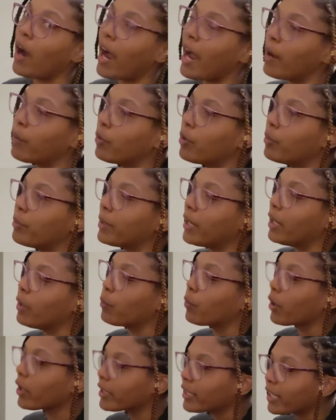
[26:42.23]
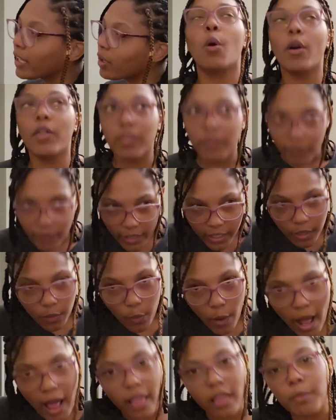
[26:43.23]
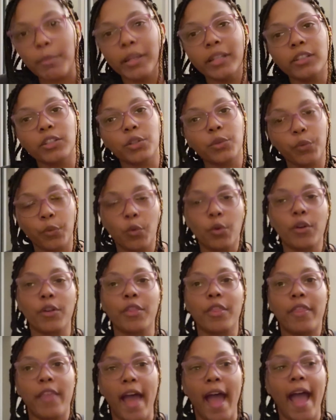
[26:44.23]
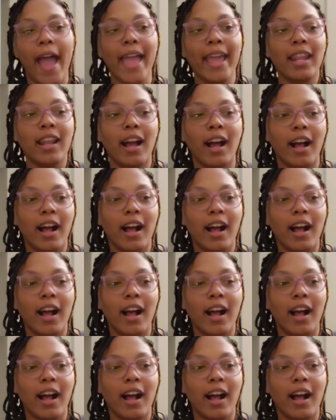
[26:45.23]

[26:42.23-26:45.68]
I will be working on the video elements for that.